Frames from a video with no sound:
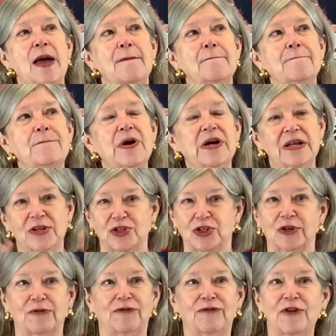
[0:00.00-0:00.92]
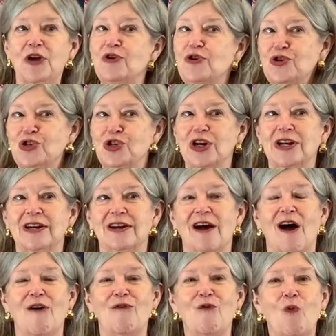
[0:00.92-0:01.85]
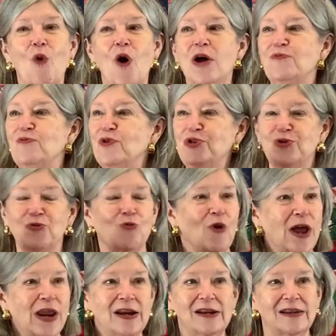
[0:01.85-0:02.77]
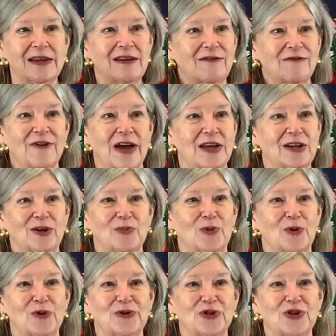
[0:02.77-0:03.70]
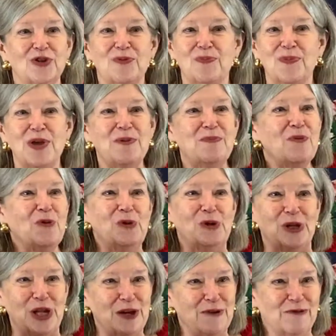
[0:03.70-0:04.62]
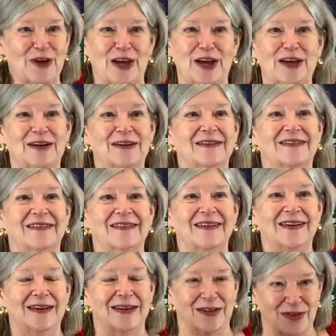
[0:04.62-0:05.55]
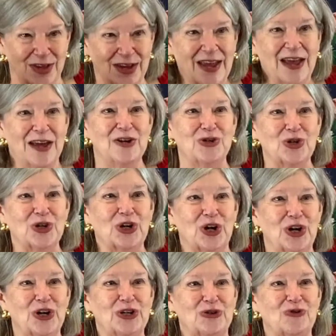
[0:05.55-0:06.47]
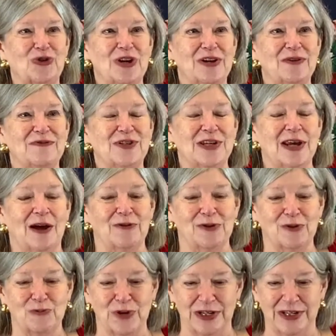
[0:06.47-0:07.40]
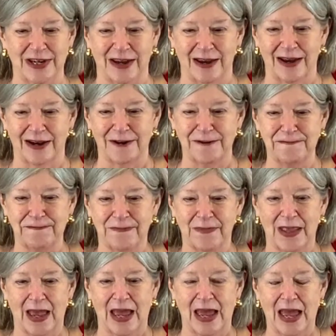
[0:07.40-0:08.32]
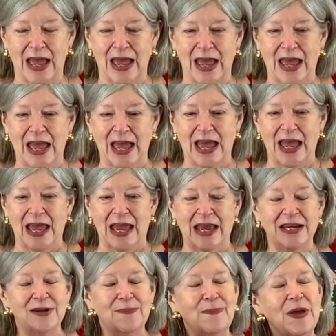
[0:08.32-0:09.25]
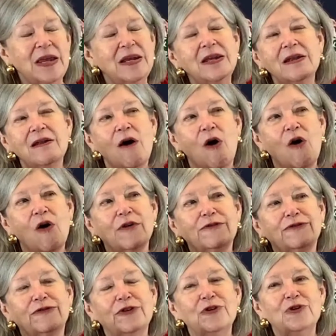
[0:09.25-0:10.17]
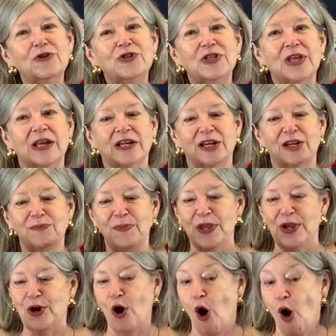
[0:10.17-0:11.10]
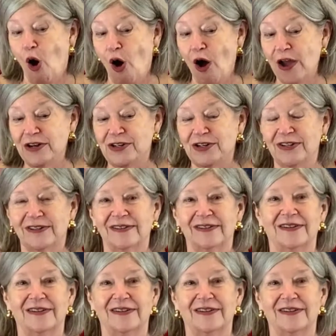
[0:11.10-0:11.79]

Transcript: but it's a fusion of what was readily available to the people living in the Cajun country of South Louisiana. It depended on foods that could be caught